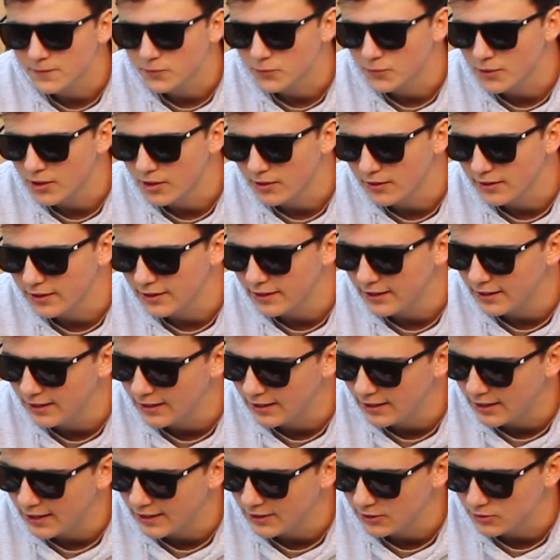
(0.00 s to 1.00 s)

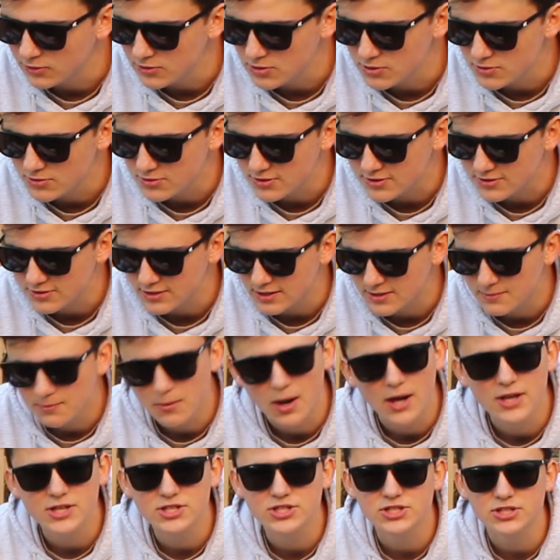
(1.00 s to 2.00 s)
Really, I don't use this thing
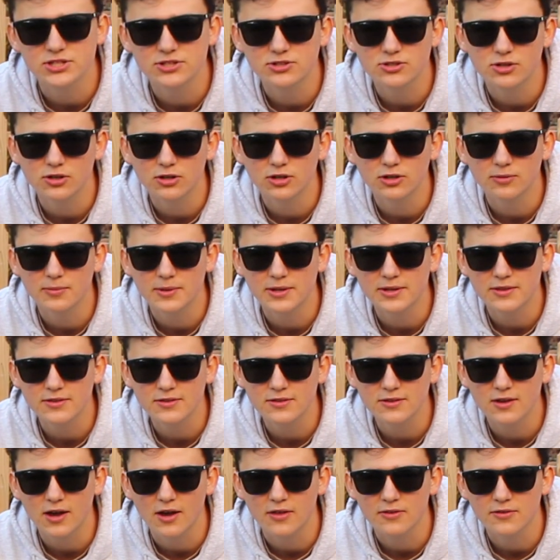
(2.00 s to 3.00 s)
much in
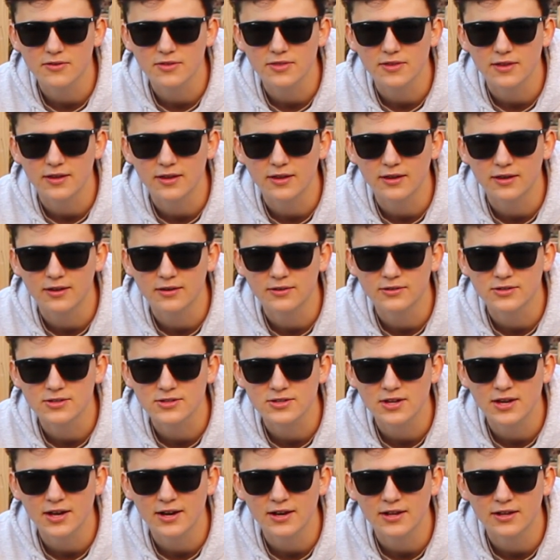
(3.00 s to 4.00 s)
tournaments other than
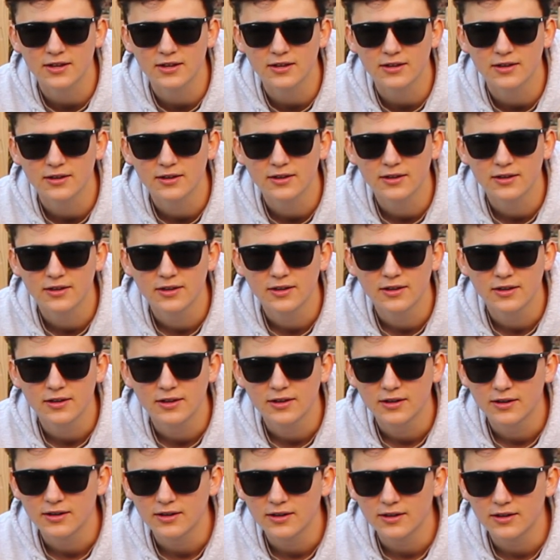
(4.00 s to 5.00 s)
just kind
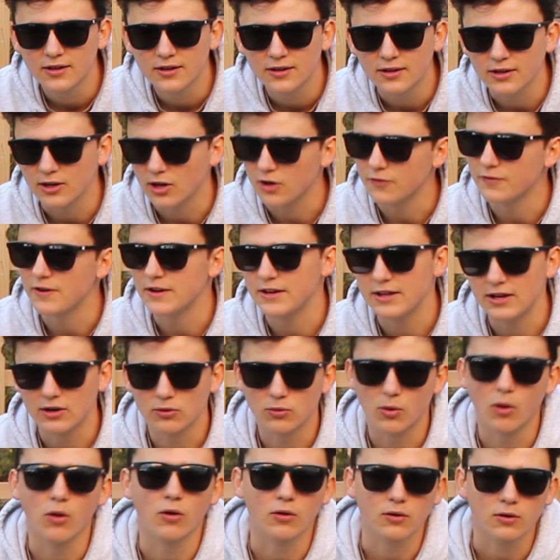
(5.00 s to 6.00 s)
of, you know, if I need a
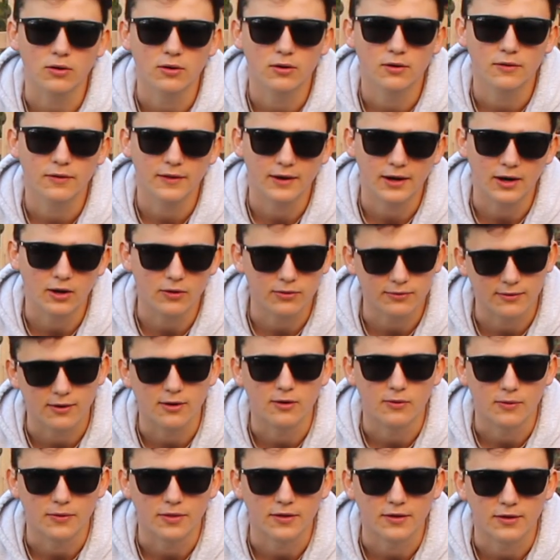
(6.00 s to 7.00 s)
roller, then I'll
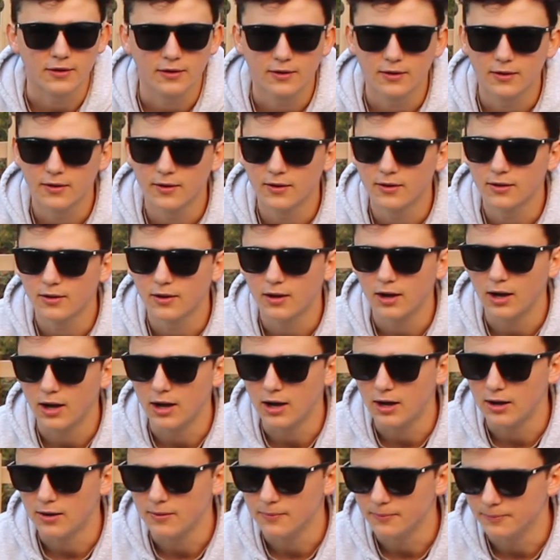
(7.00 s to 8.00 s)
throw it with it.
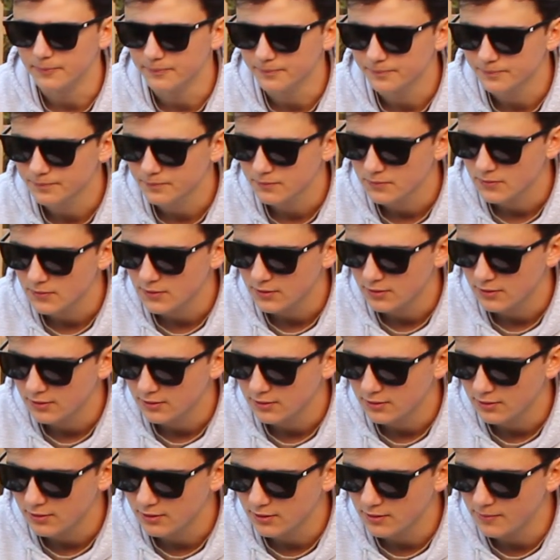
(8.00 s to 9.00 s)

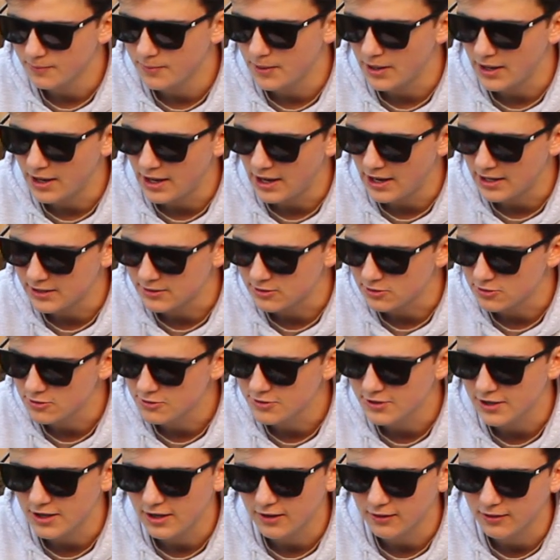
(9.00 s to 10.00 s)
But I
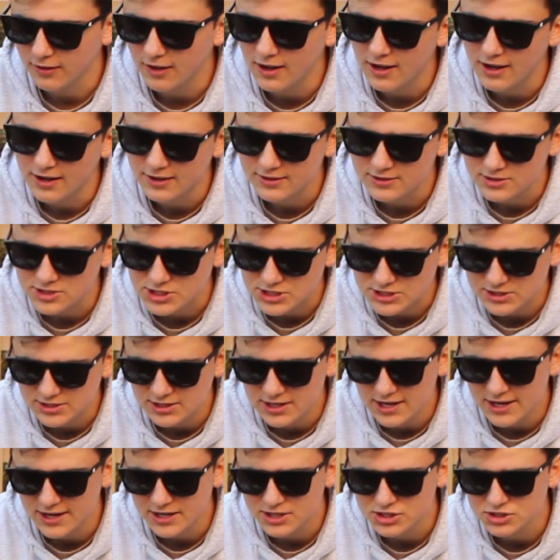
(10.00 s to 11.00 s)
use it a lot just to
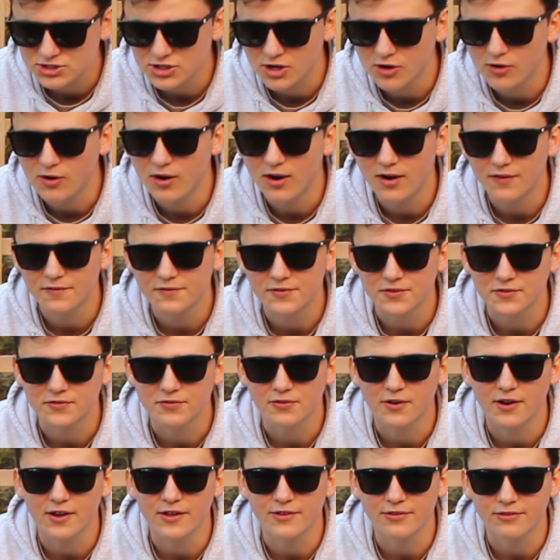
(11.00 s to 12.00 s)
kind of show off to
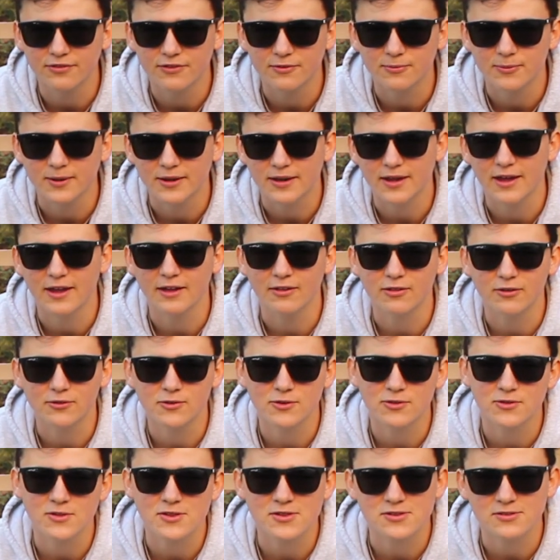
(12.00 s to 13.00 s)
friends. I'm like, hey, look
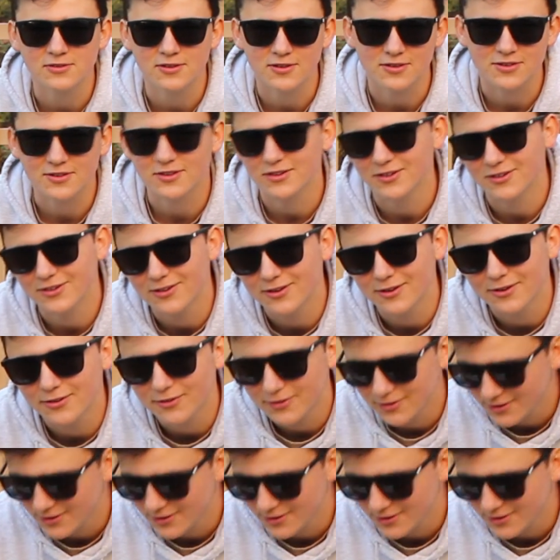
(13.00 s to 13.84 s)
what this disc can do.